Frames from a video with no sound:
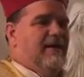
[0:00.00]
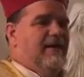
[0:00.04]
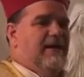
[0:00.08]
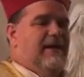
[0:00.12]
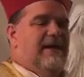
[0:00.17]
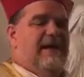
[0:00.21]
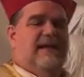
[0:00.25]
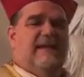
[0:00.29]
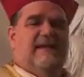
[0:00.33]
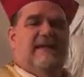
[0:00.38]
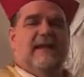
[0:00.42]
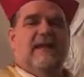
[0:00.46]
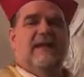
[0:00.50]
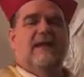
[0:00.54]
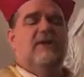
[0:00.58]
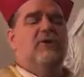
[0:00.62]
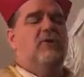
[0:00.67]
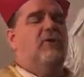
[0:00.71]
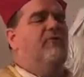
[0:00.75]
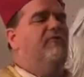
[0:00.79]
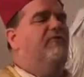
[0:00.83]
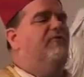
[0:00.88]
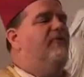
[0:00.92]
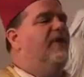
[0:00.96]
he didn't
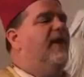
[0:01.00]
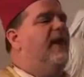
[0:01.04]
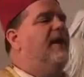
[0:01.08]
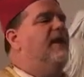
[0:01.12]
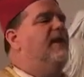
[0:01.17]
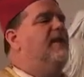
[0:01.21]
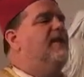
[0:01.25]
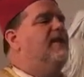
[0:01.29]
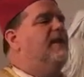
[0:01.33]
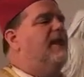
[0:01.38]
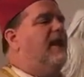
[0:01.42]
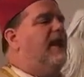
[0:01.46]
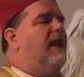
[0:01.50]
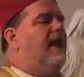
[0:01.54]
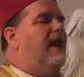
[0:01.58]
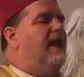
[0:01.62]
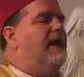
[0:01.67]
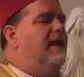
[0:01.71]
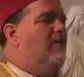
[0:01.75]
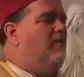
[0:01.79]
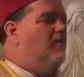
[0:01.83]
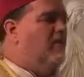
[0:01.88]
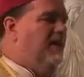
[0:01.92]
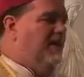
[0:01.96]
offend
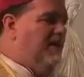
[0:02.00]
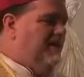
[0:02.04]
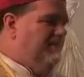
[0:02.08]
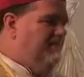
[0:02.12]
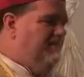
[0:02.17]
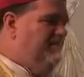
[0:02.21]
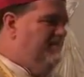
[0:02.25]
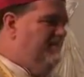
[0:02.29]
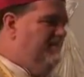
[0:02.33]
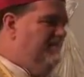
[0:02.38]
anyone.